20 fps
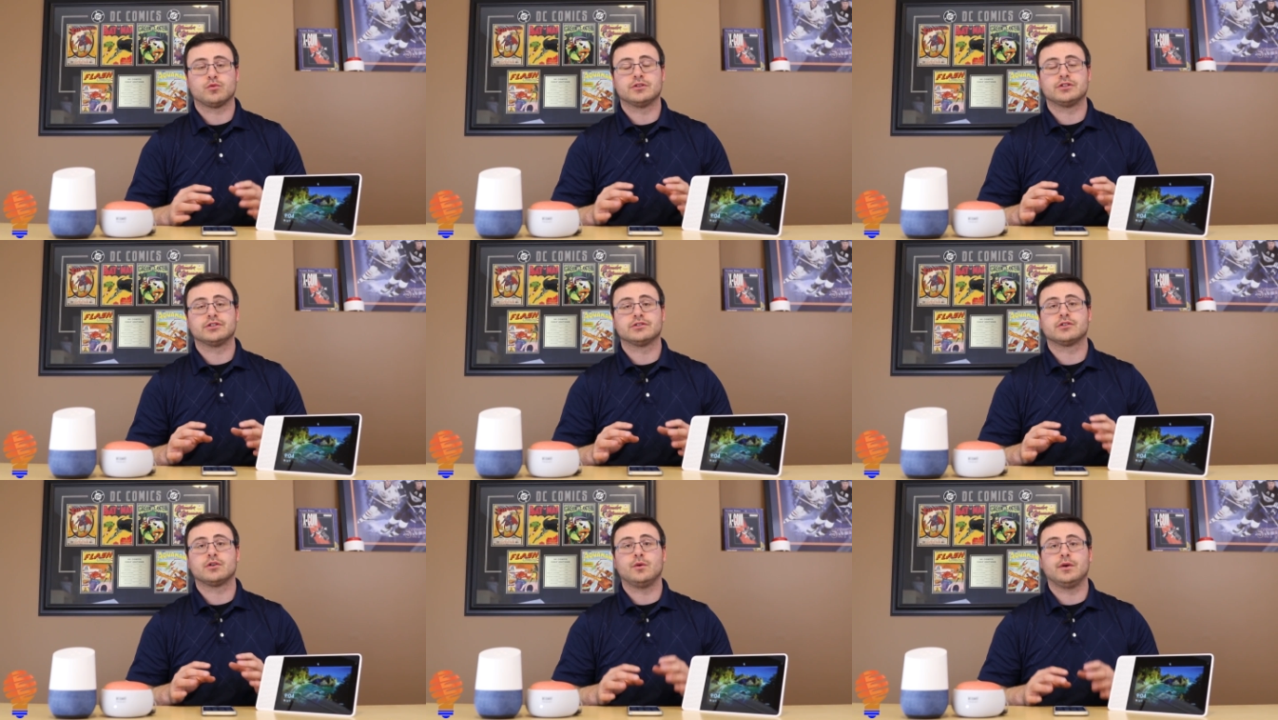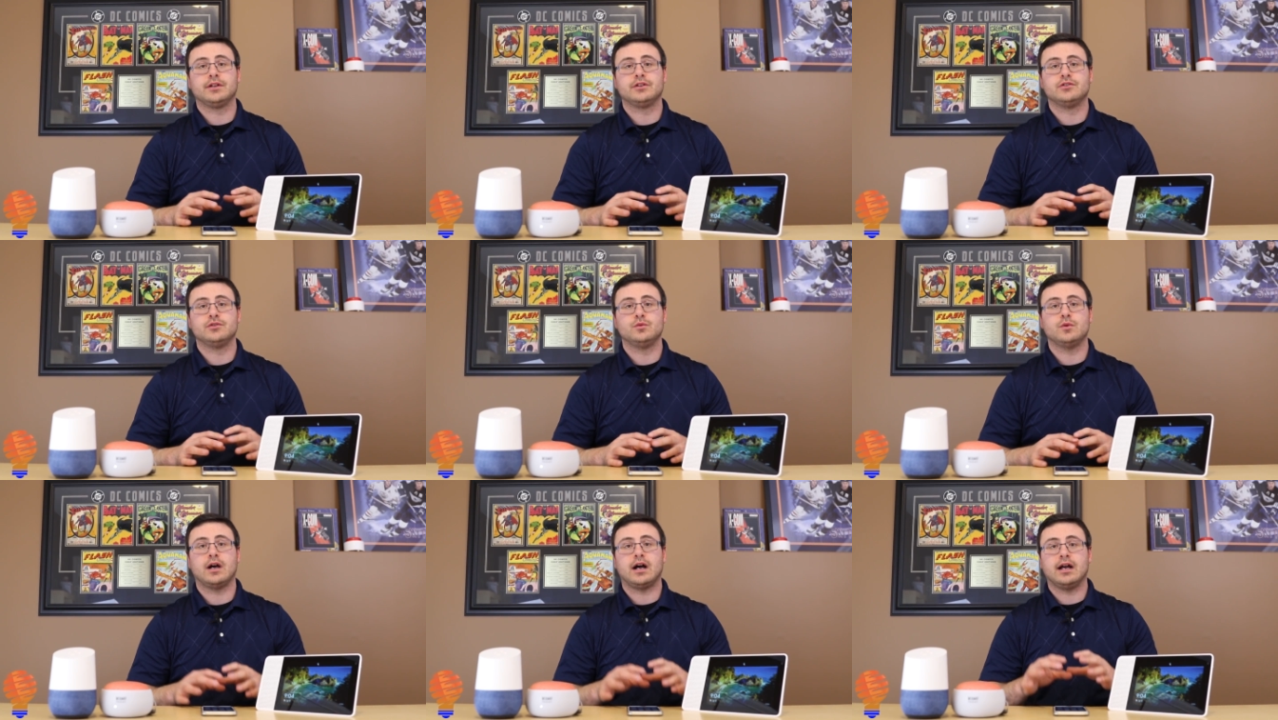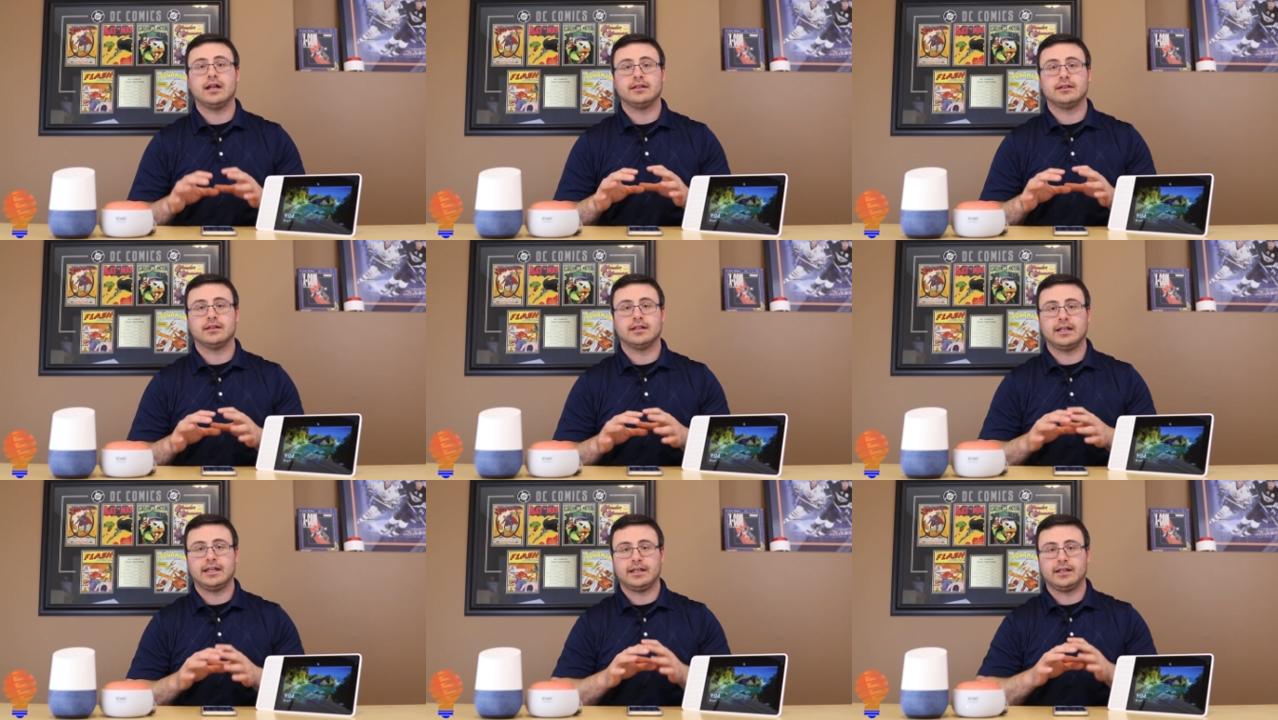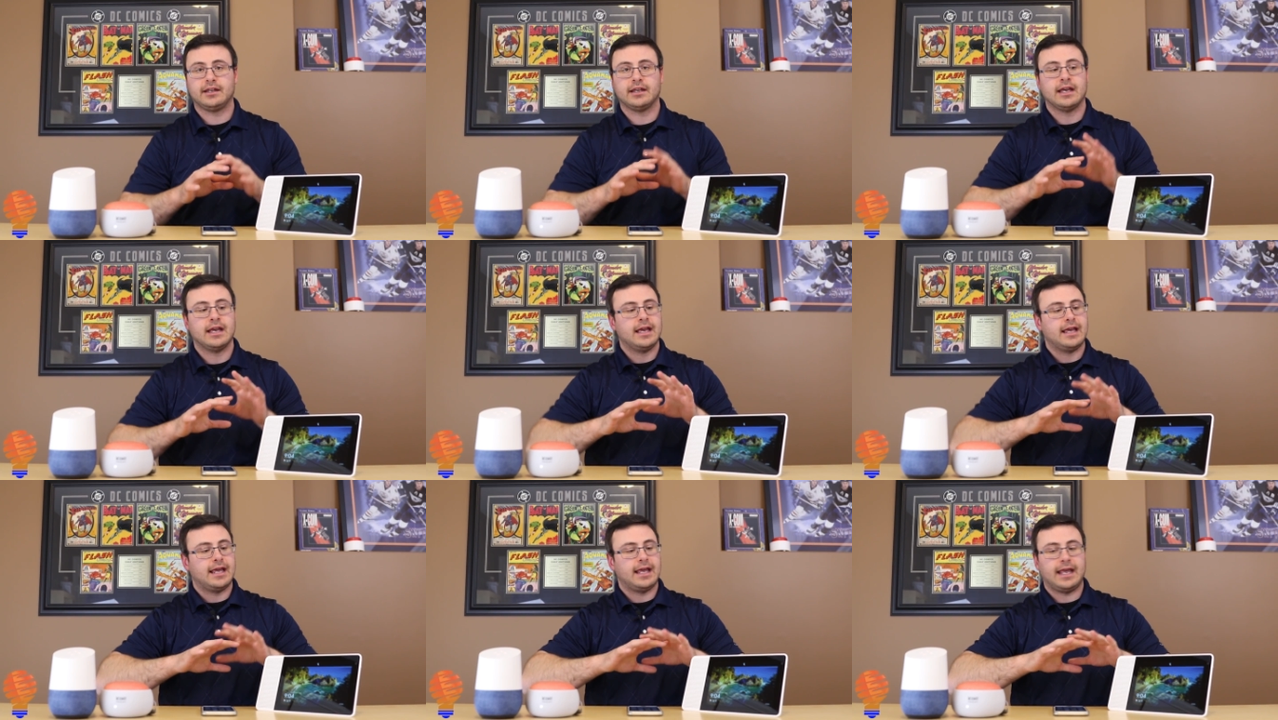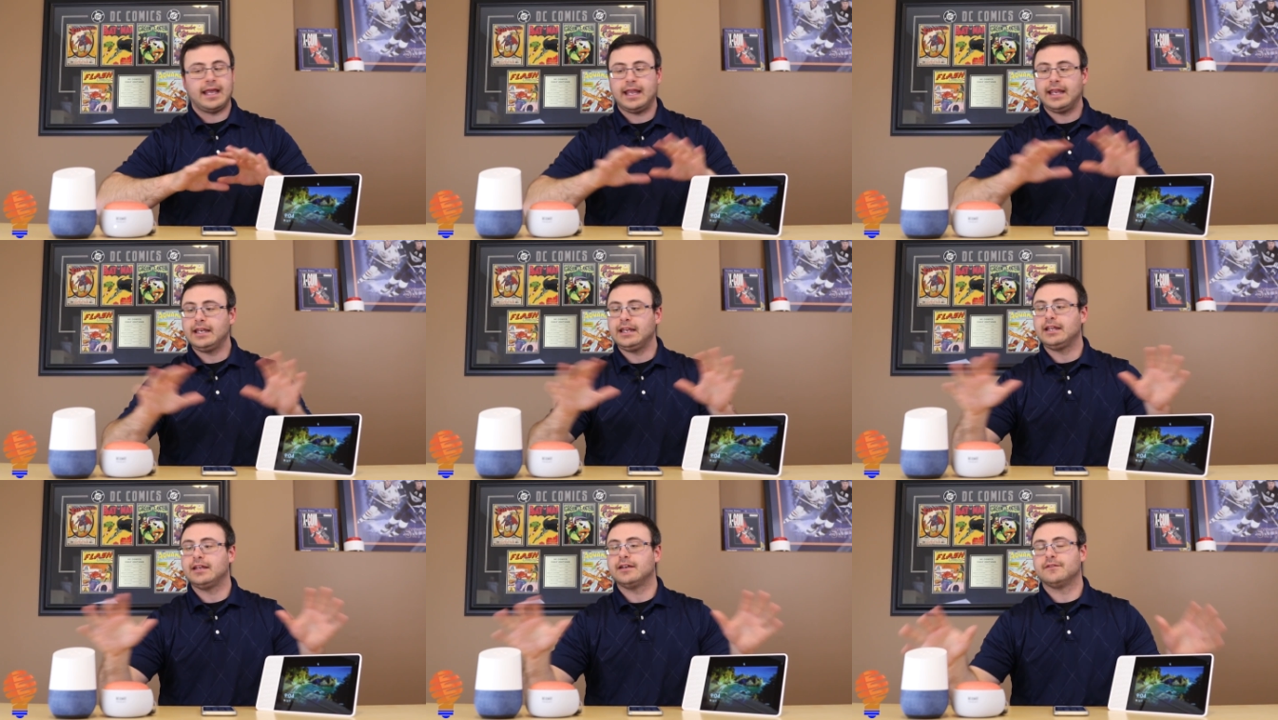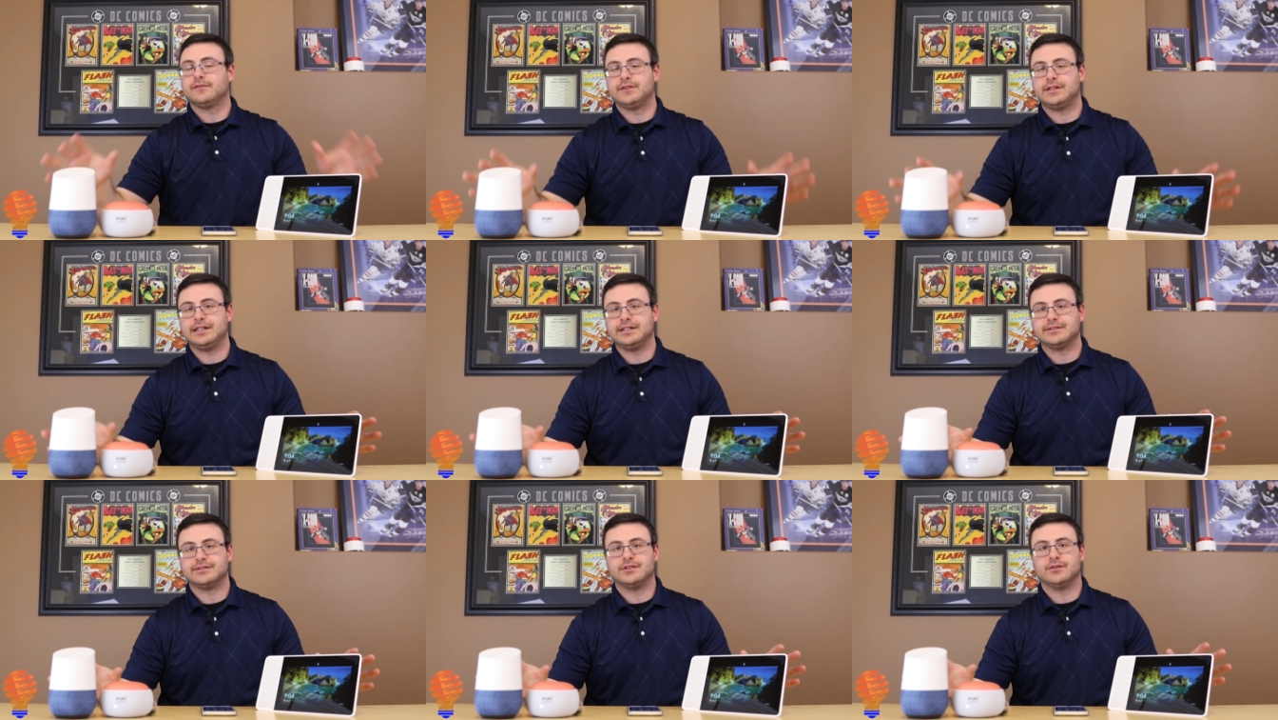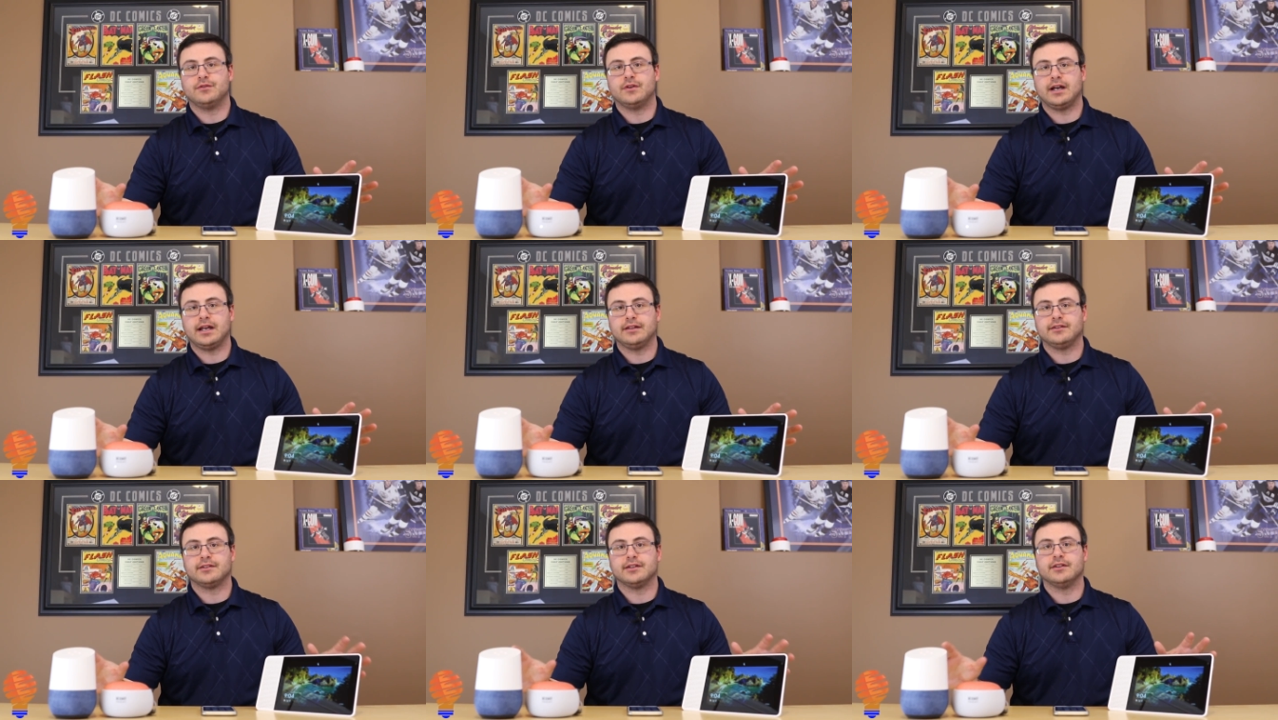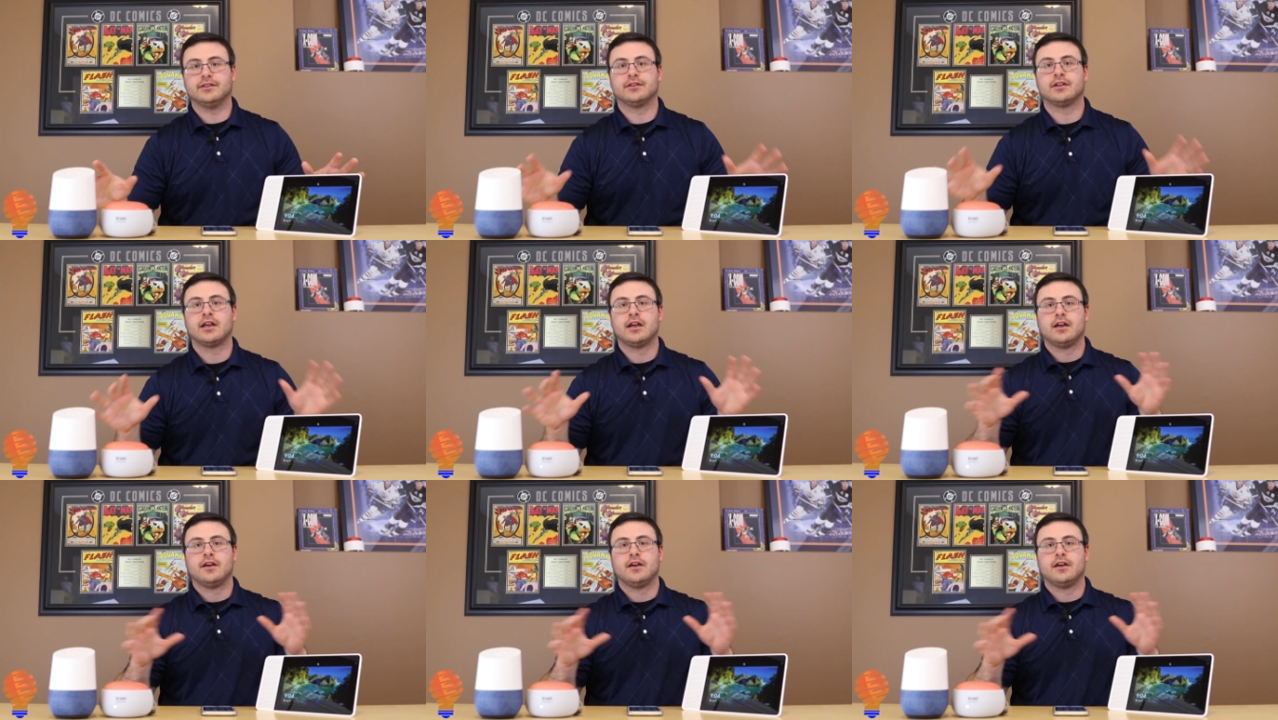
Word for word: We're just going to unlink any of these devices